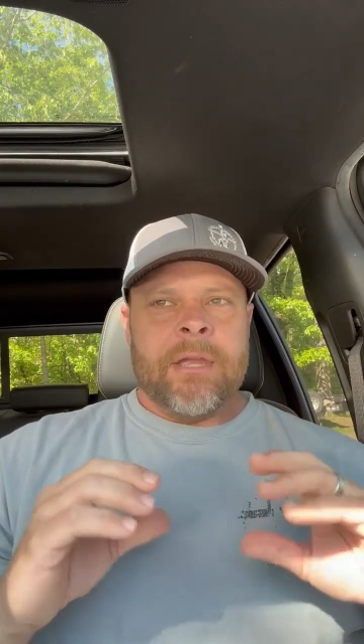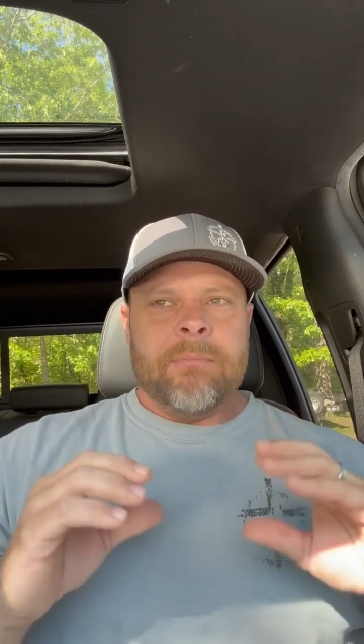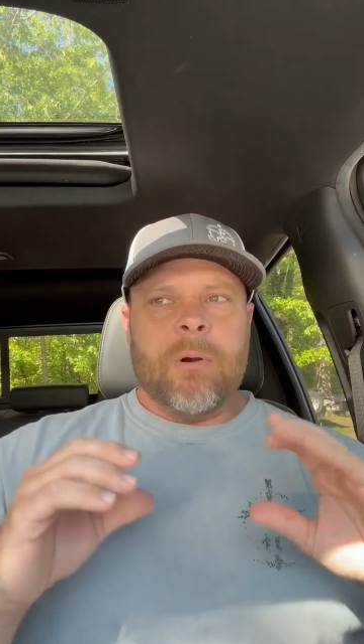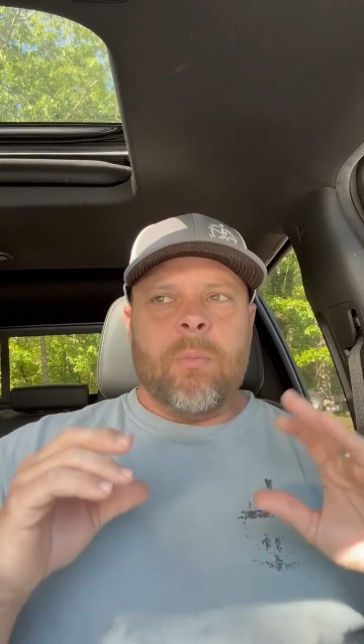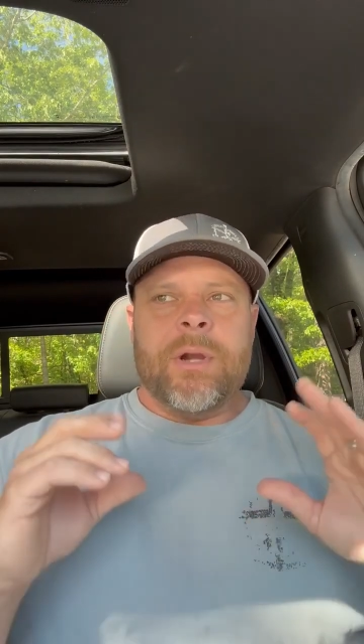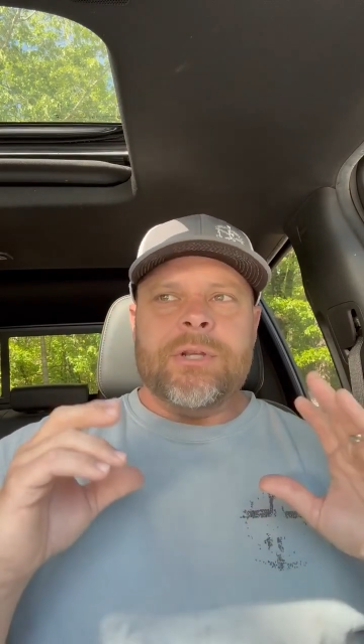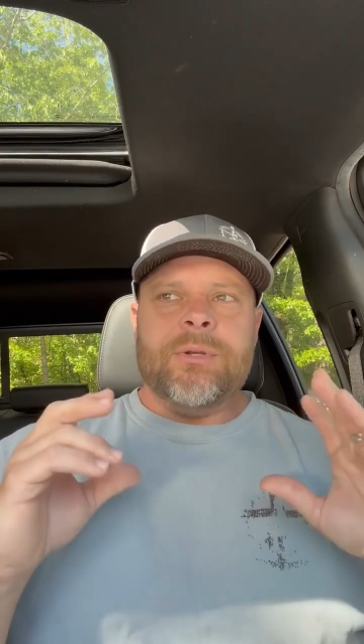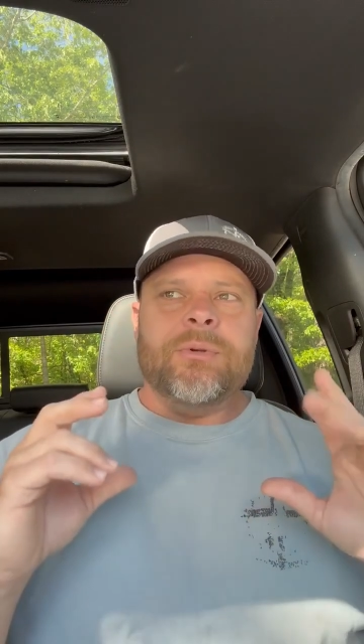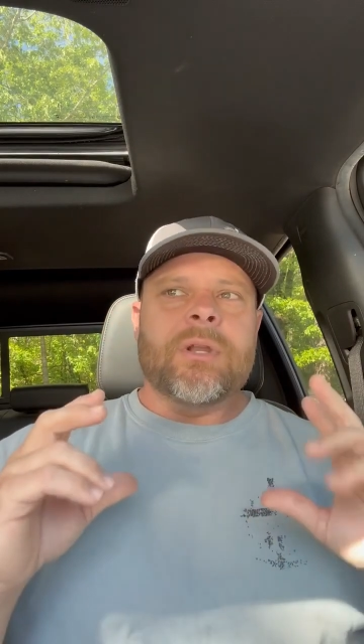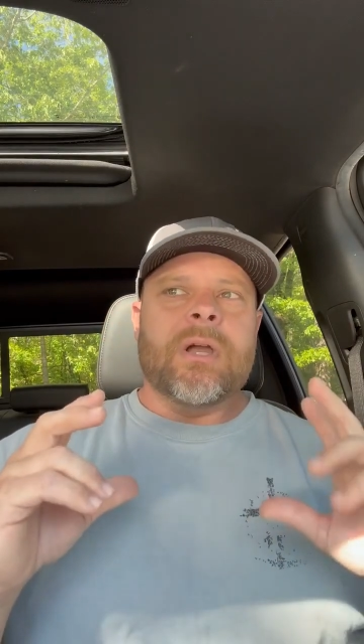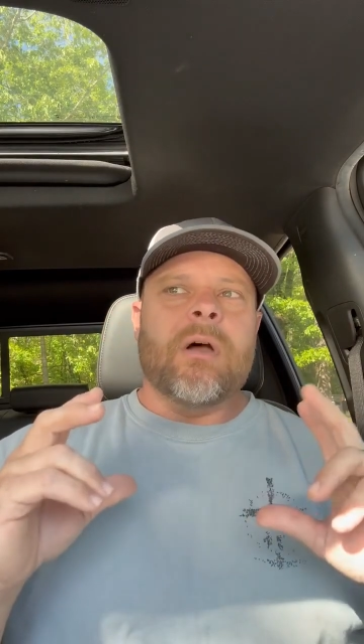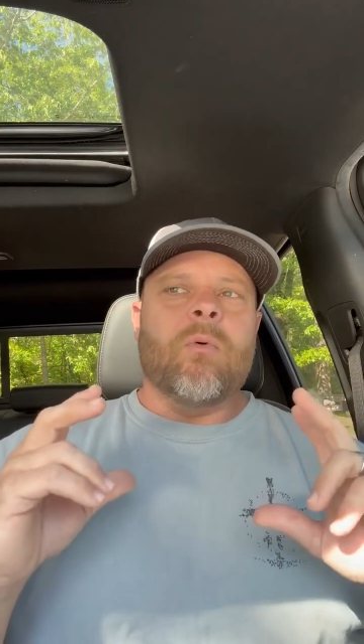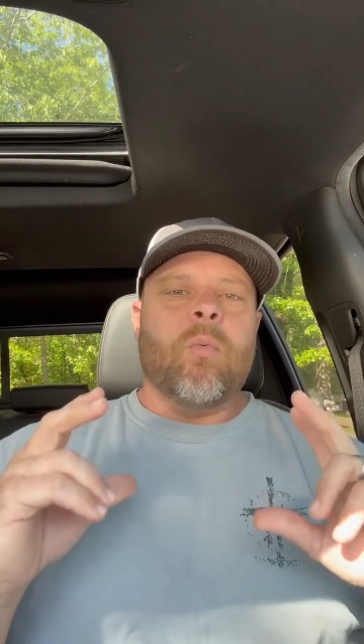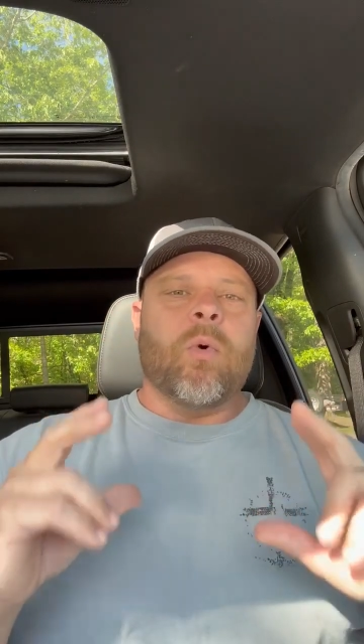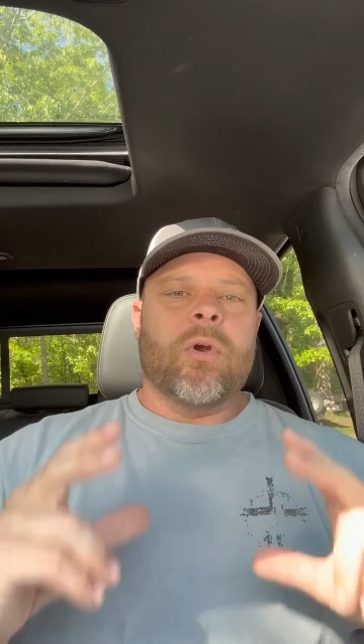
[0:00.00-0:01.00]
But we do
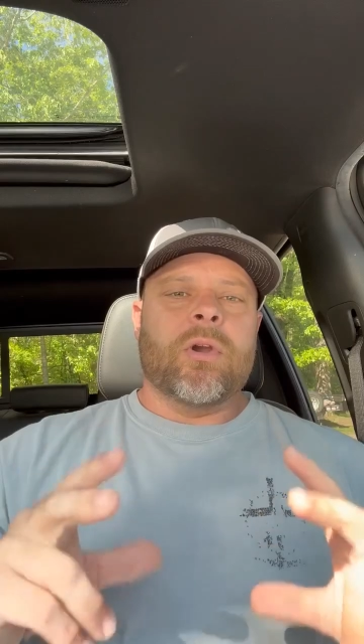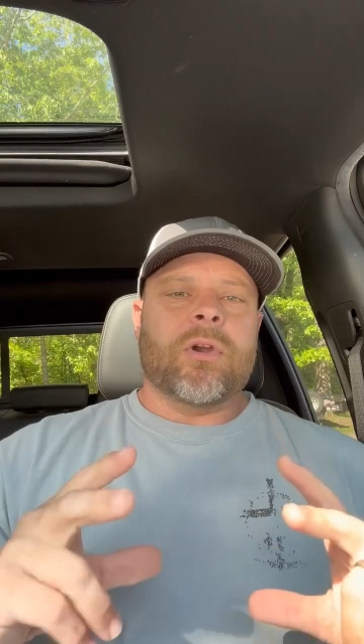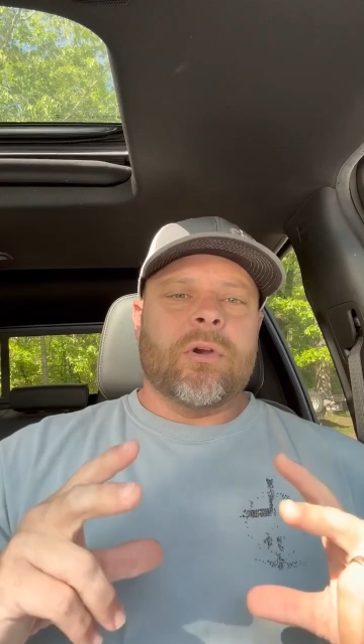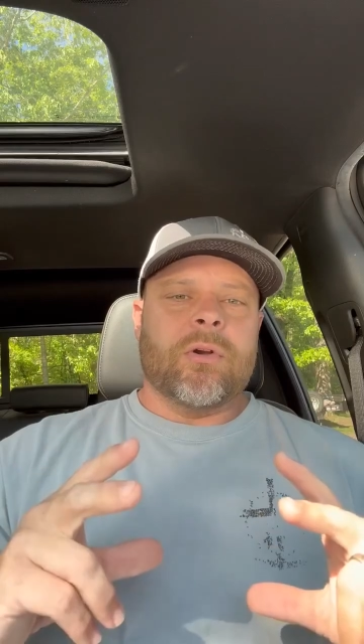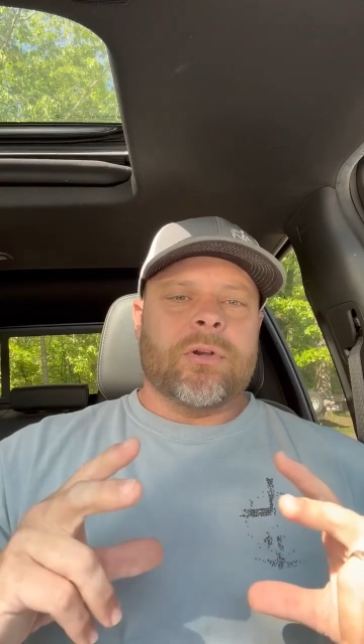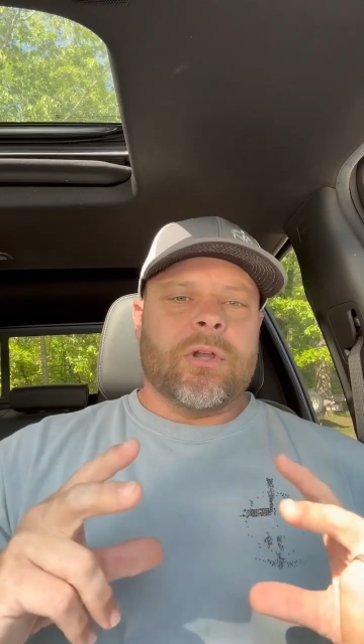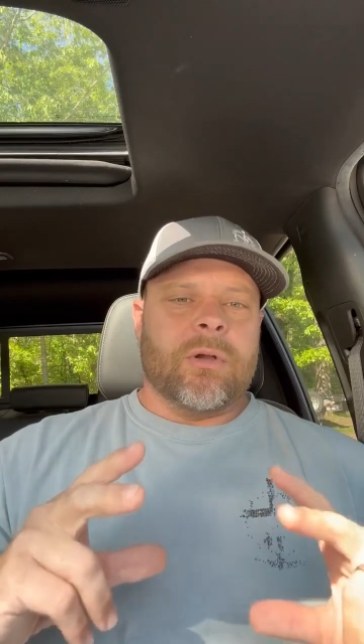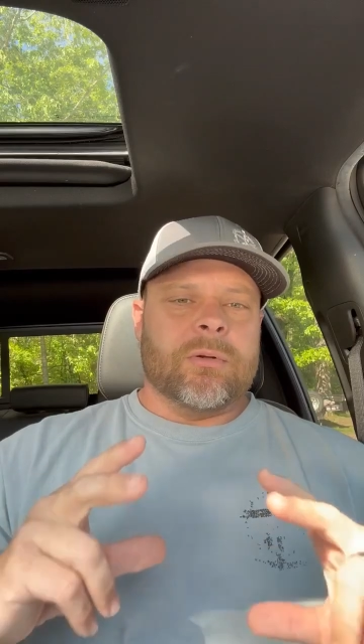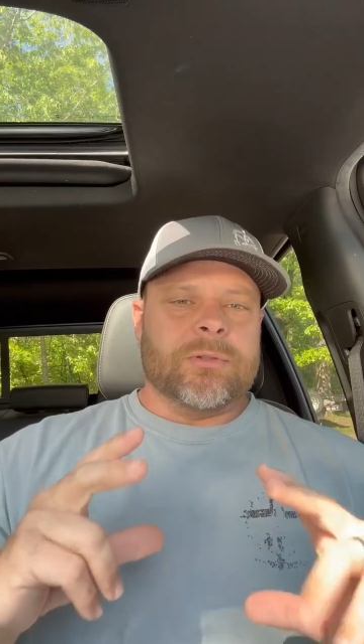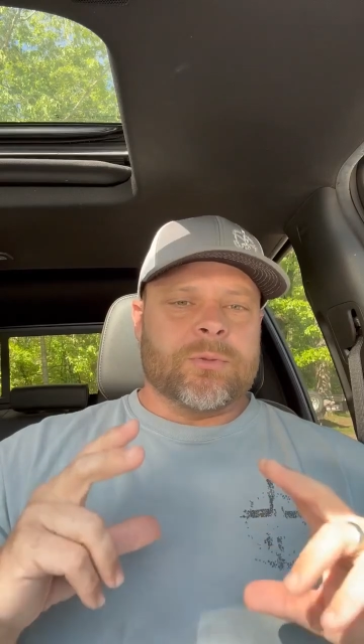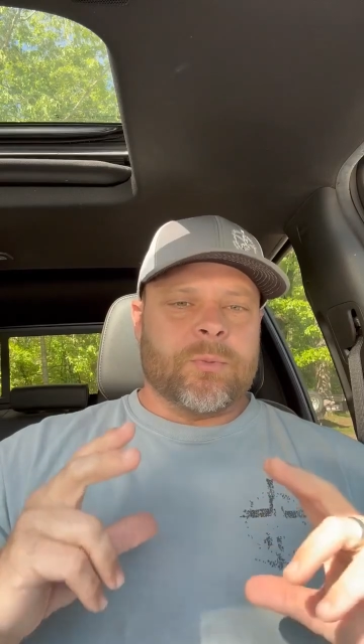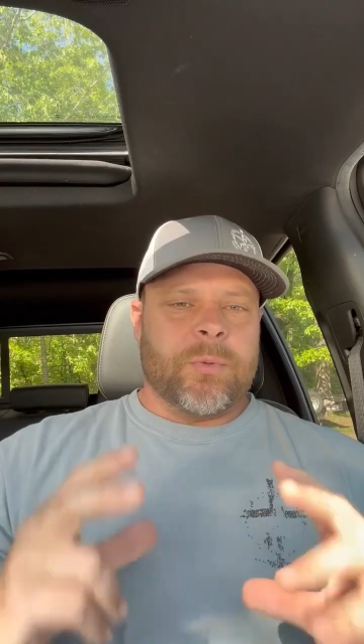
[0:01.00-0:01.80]
not work our dogs